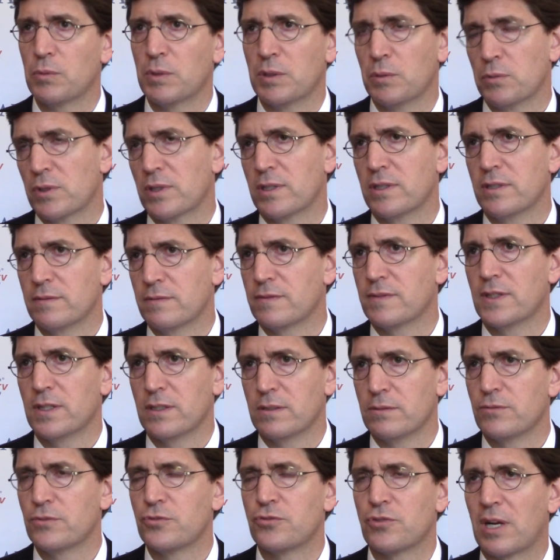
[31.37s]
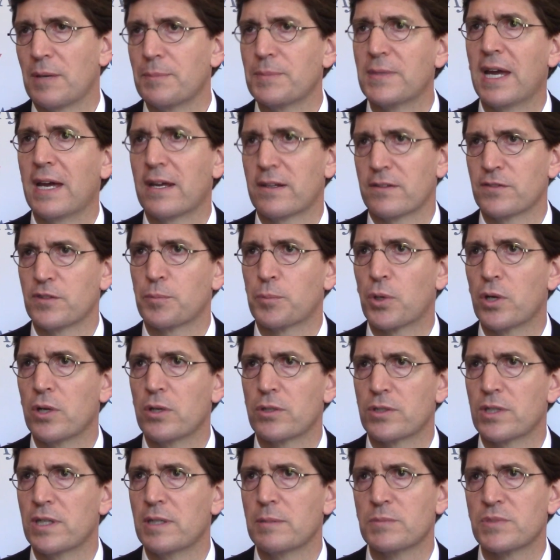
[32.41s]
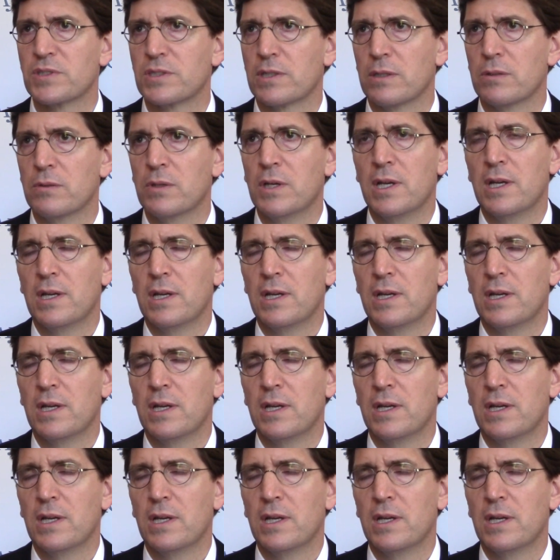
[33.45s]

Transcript: We would have dropped out of the program. So